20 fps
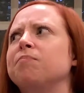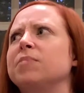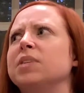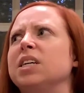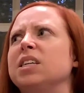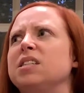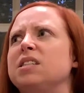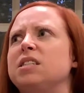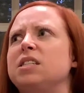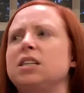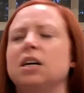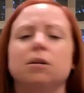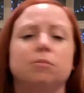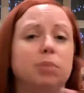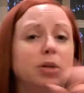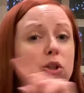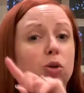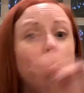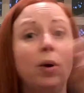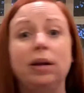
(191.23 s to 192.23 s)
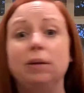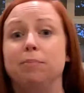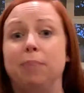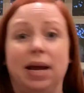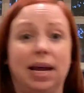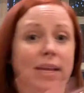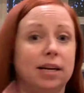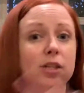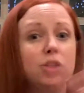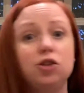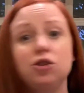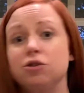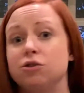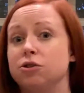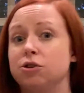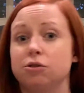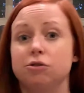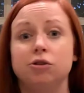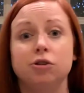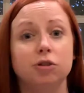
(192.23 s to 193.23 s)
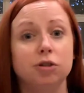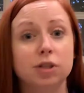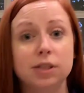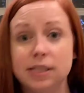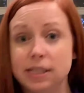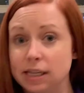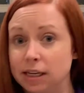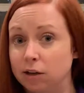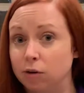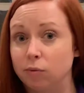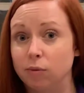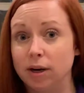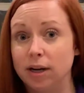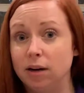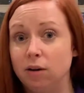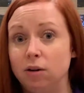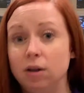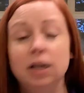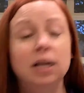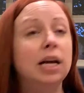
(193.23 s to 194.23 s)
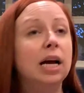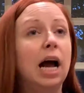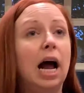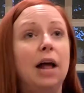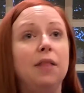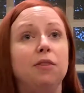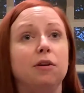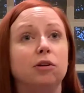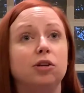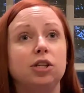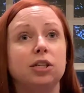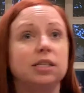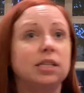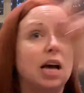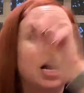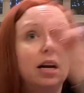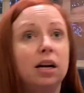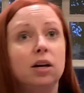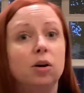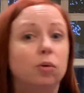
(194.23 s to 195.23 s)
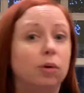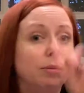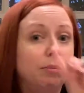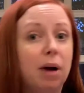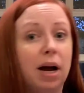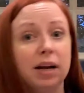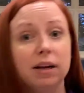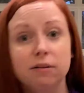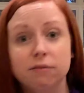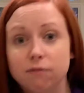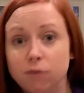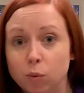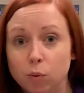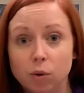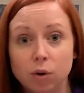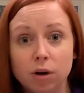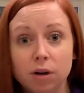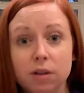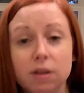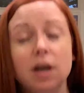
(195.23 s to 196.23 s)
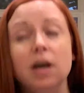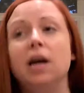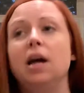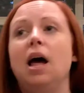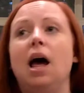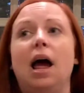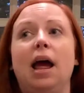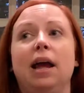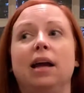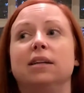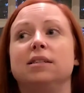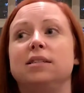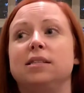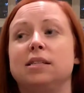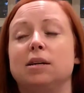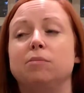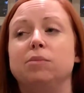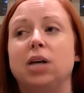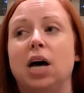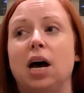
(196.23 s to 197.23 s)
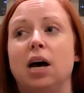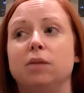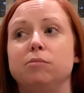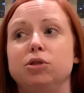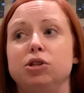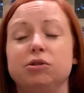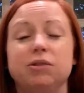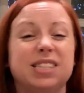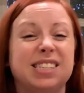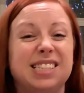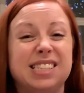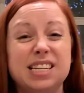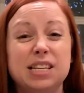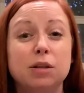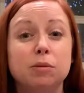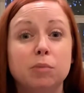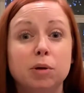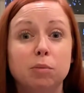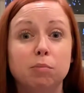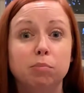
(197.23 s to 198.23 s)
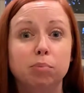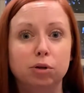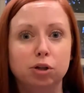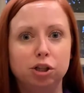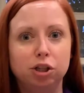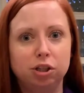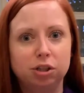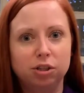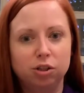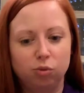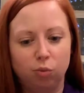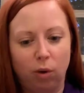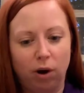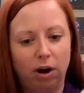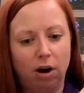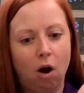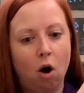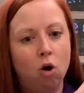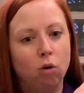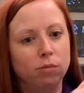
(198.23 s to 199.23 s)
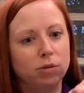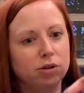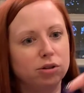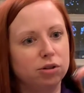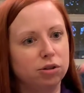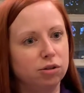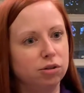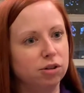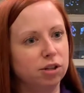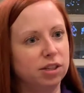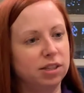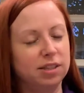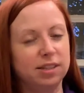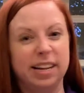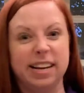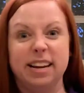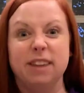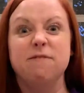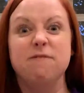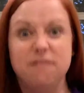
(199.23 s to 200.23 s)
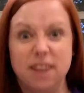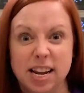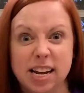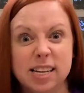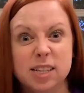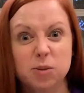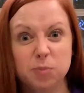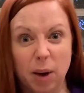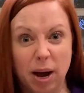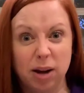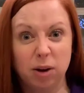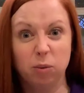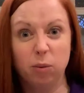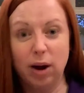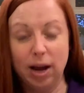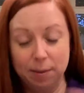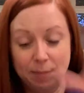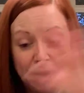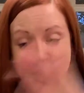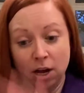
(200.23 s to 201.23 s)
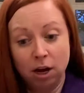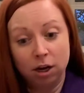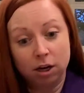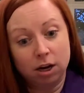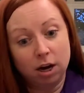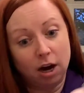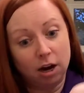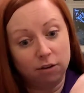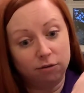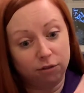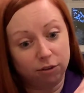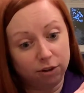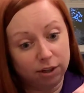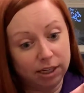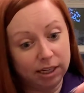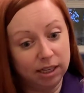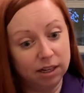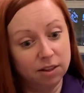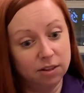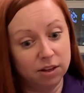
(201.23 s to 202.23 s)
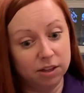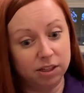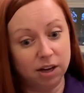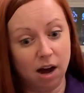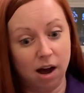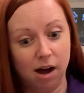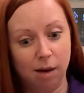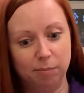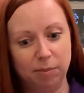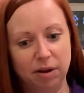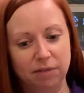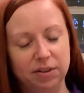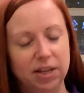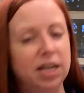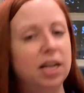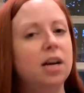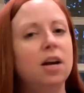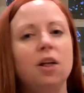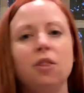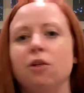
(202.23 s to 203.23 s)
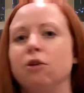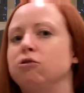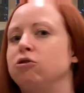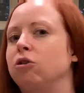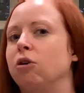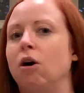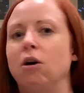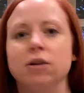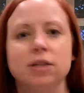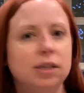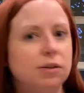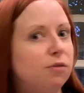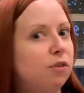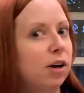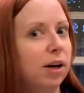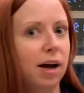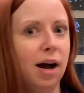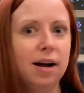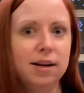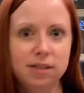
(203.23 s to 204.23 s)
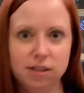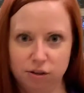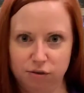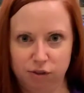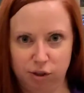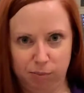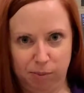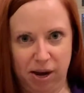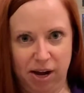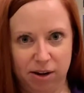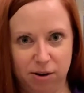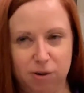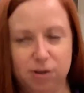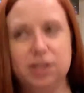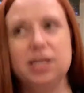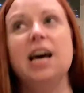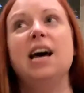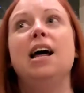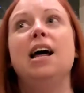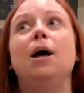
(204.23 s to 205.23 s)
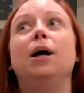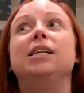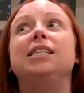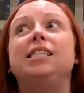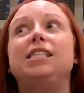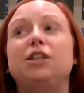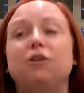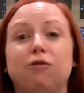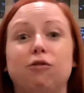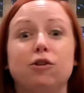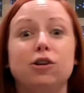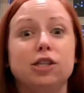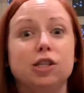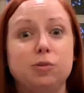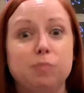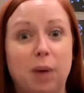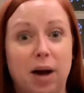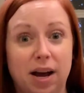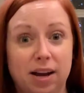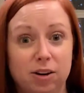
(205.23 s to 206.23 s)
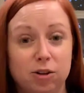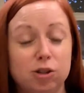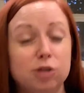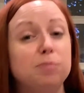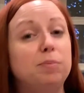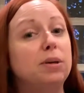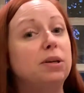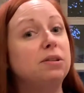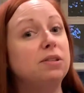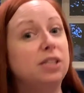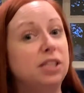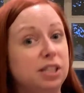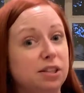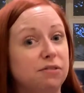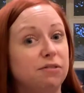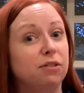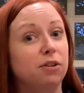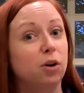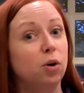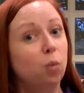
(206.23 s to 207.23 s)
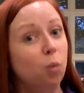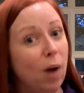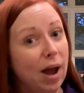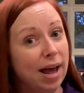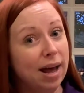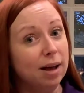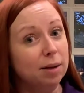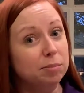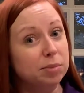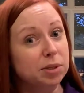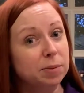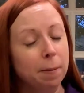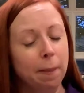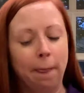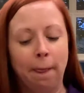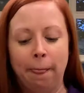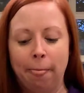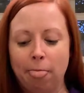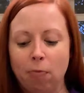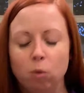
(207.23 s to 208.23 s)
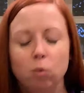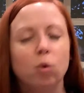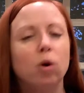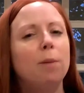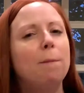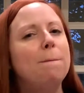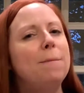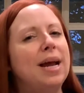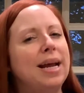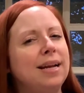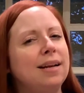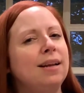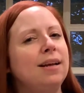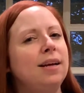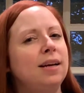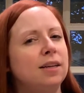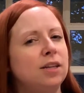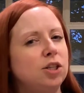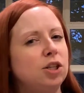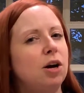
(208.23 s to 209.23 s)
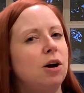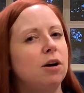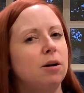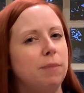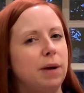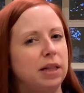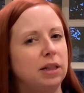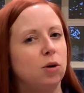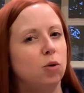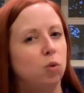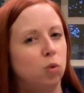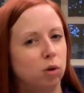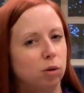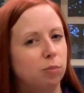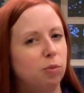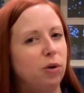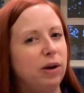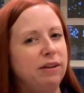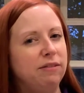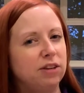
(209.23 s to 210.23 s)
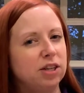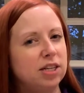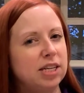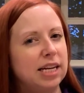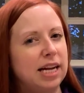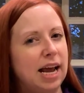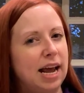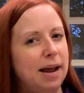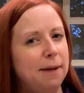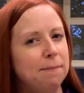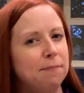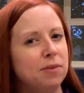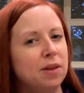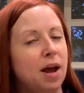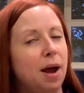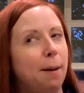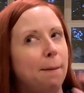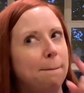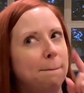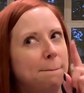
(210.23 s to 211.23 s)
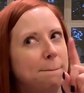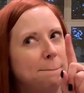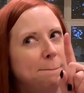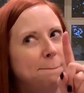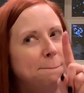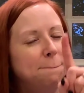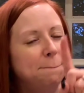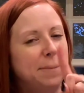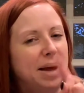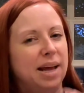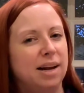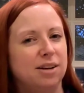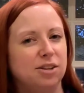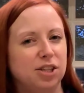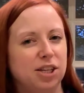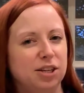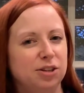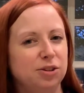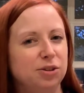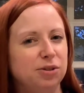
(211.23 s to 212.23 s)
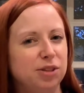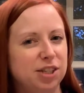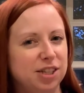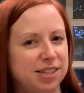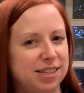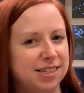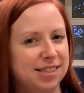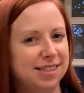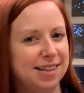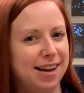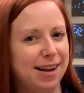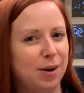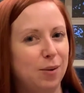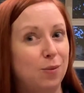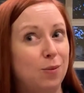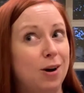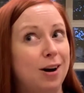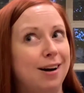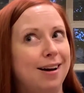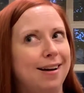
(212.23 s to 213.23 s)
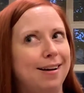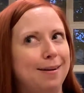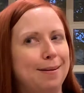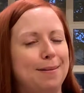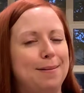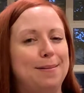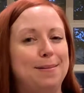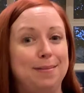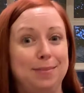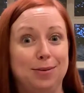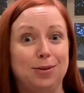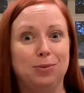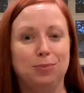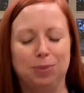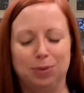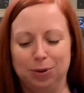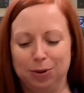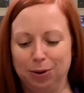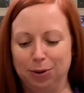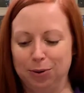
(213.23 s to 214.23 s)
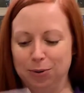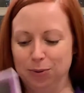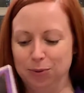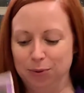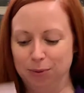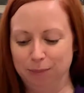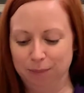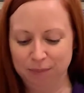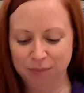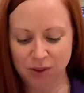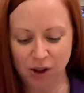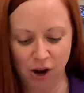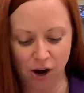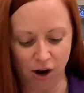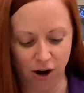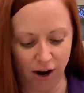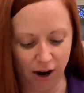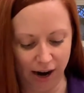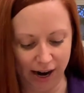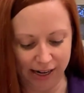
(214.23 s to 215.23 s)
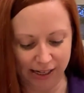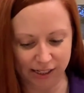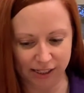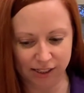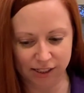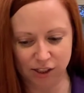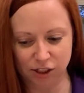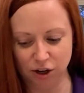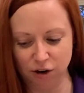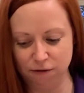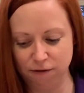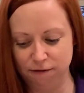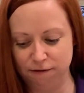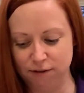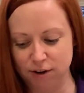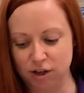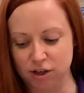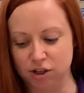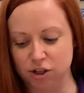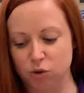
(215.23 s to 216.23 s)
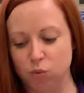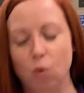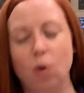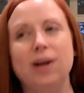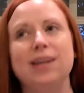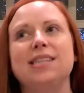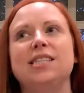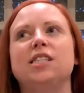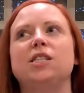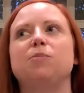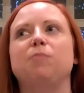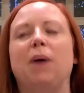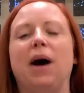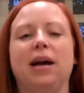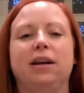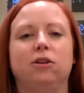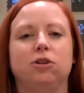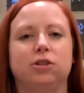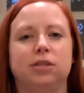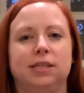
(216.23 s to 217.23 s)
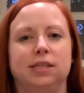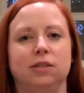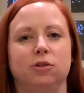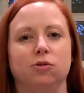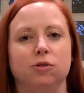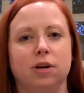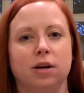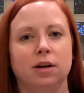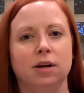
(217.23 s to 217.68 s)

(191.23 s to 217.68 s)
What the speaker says: stuck between banisters on your stair rail and they're just kind of going back and forth. And sometimes you can see them in bushes where it almost looks like fake spider web covering the top of it. Those are all different kinds of spiders. Different spiders build different webs. We're mainly going to talk about the orb weaver today, and I'll tell you in just a second why. They're pretty cool. All right, so first, what is spider silk